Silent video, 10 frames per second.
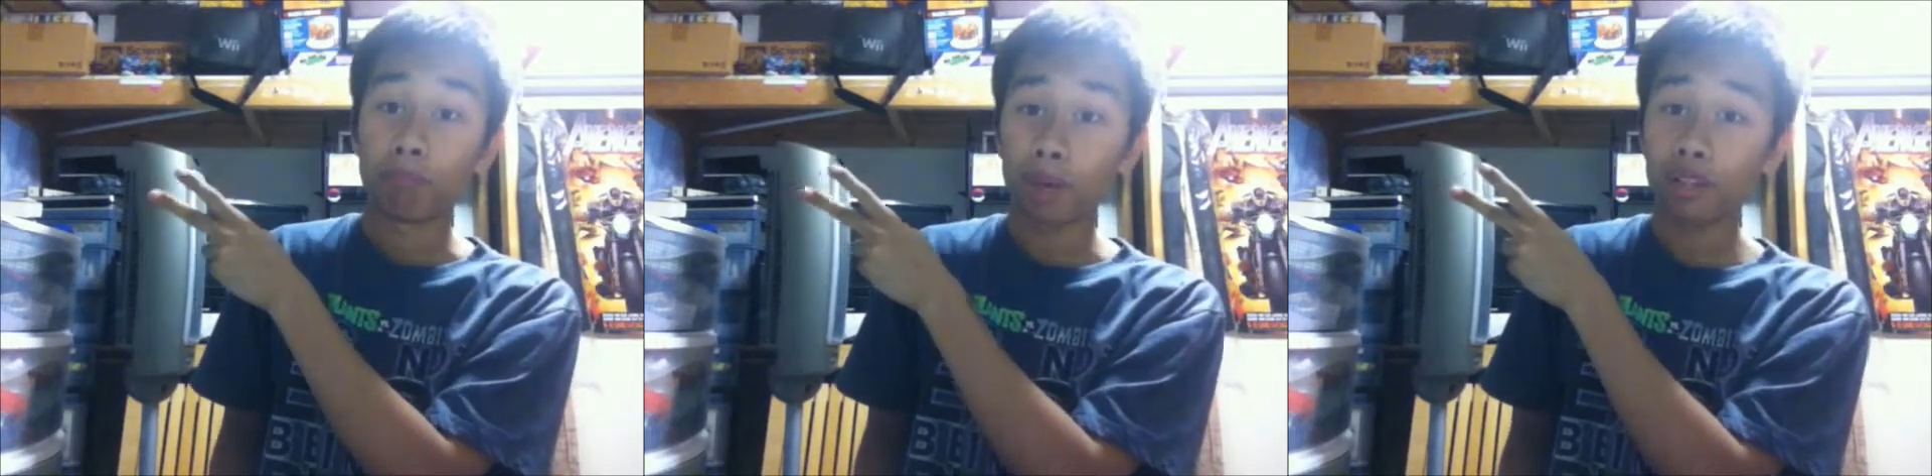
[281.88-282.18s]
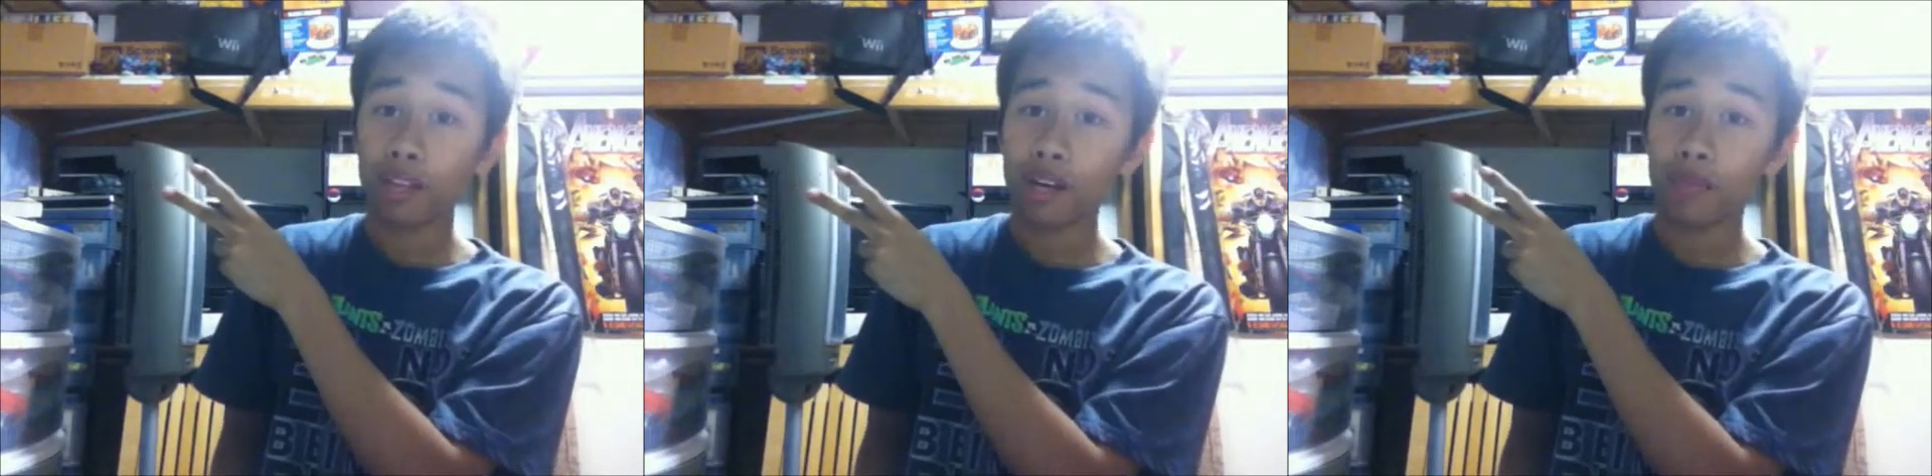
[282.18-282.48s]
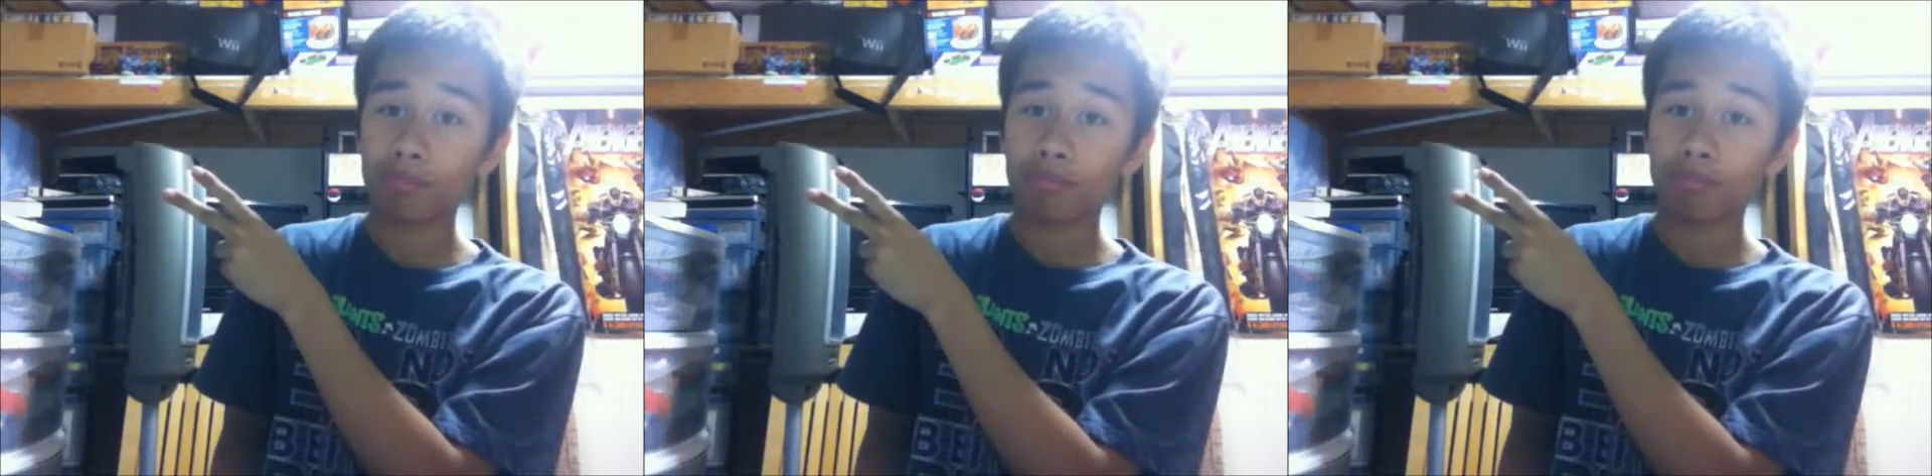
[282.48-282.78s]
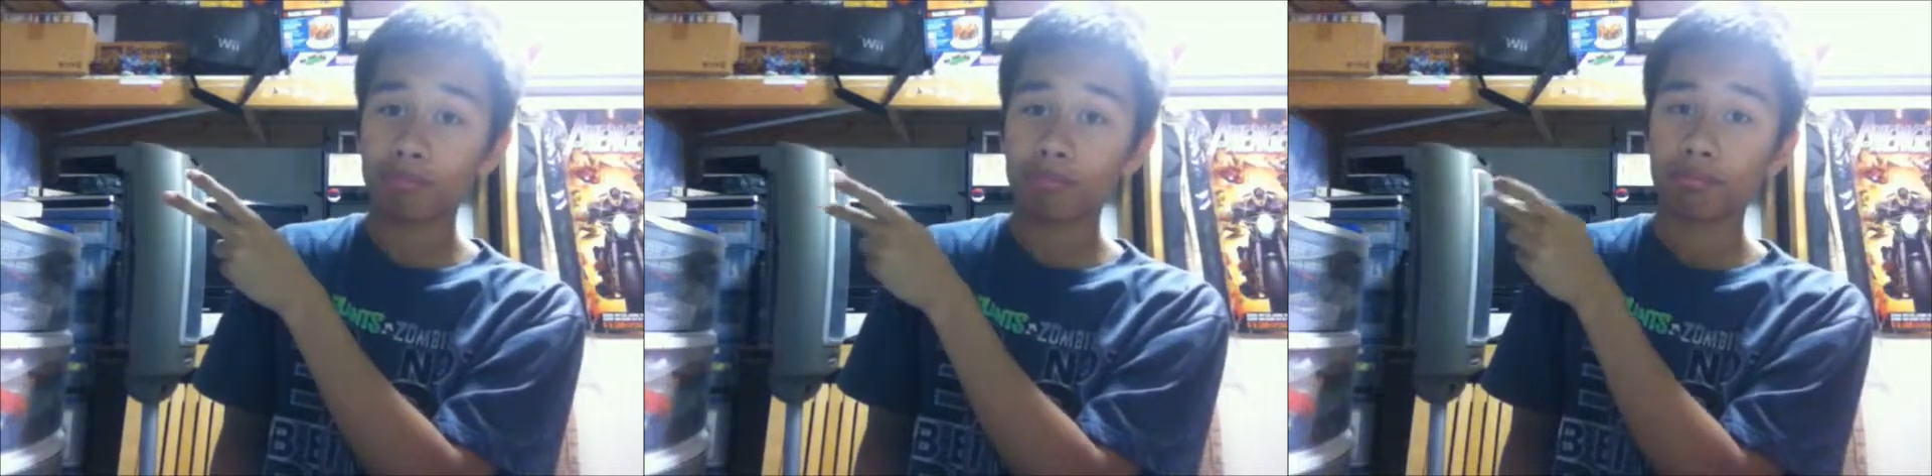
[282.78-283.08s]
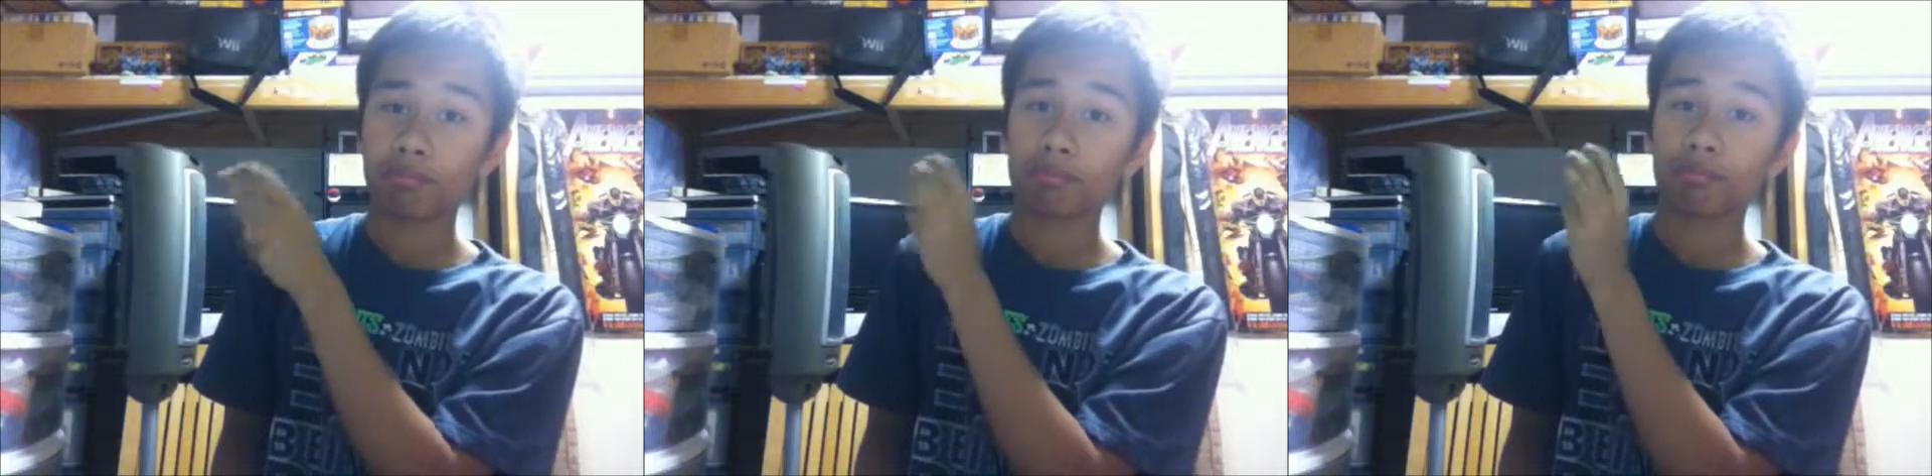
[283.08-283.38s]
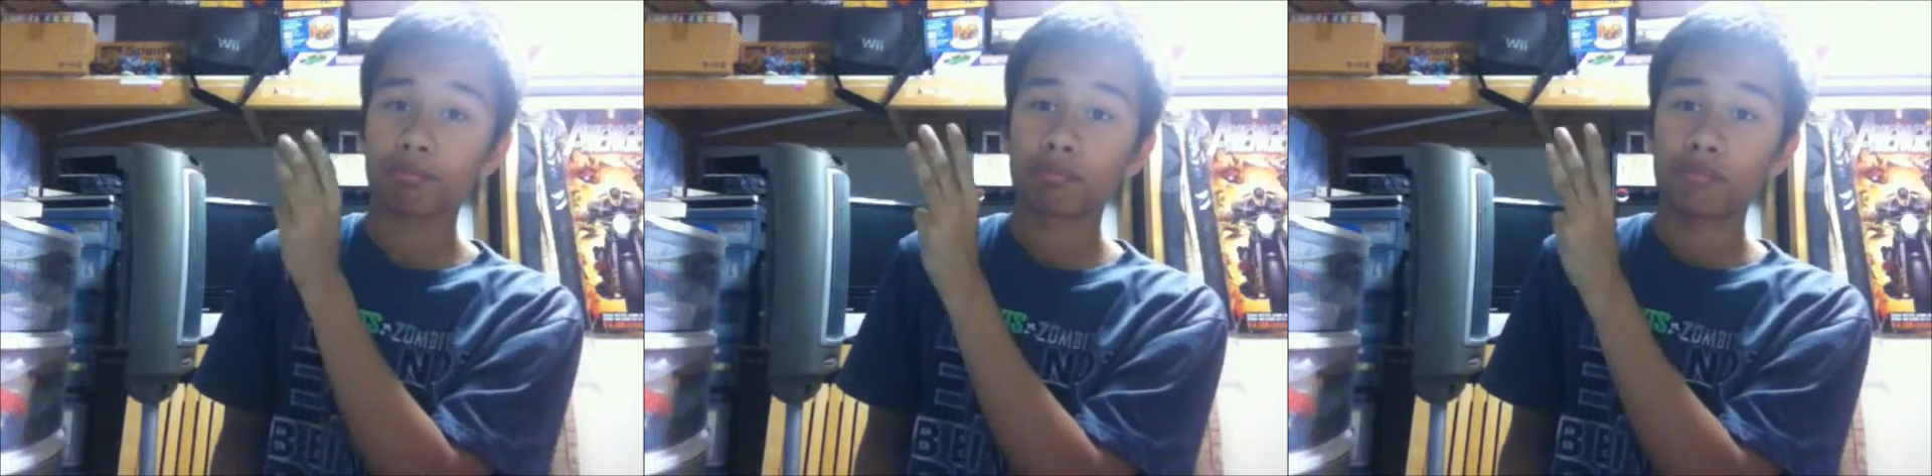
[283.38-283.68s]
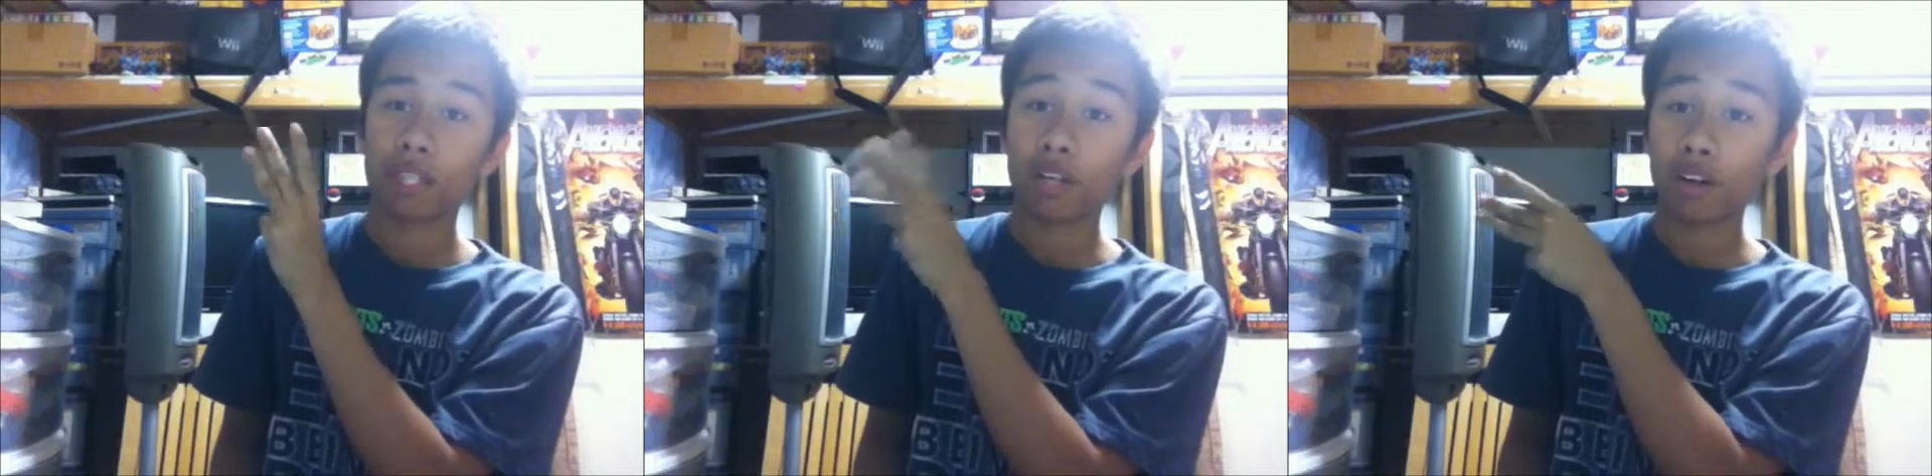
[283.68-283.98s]
Bulk Up,
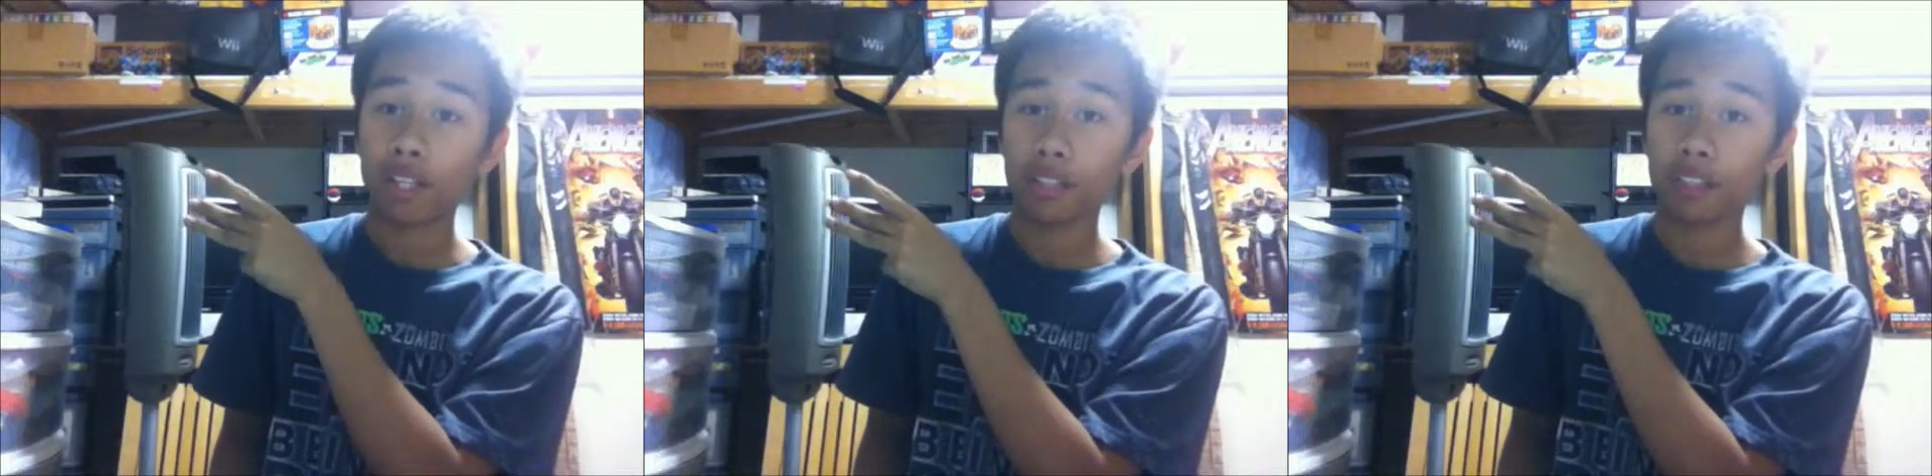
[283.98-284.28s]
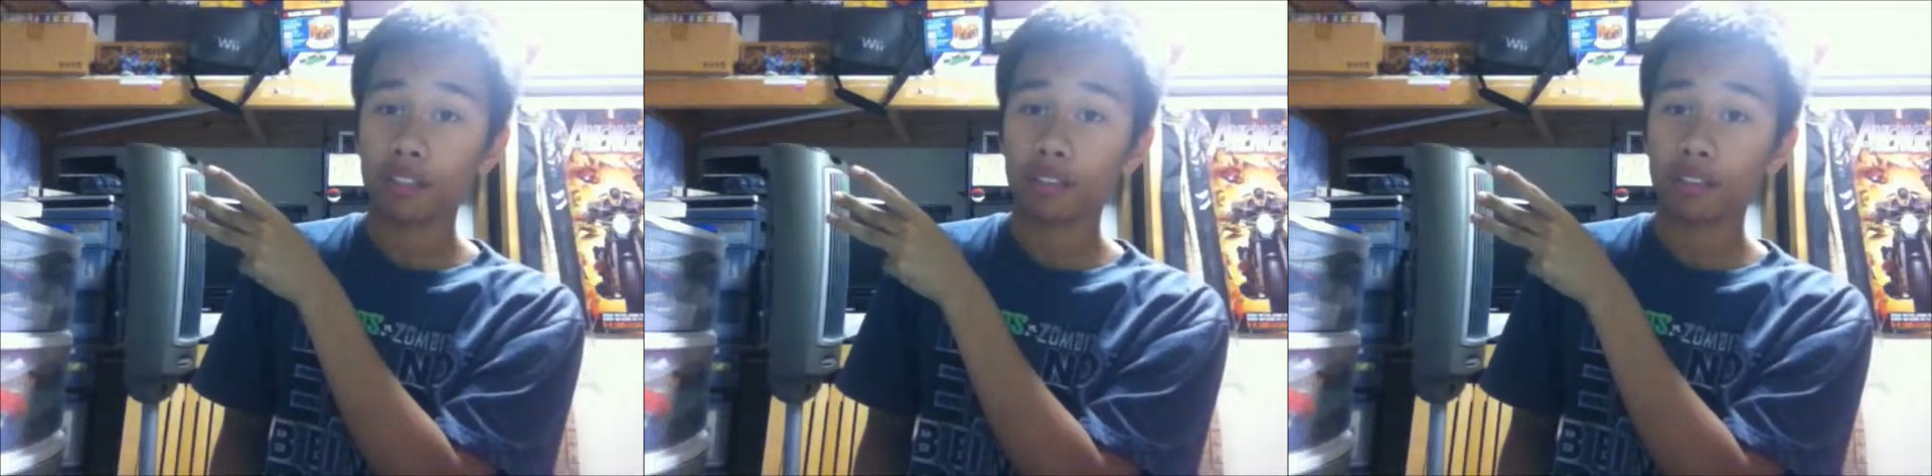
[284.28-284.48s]
Crunch,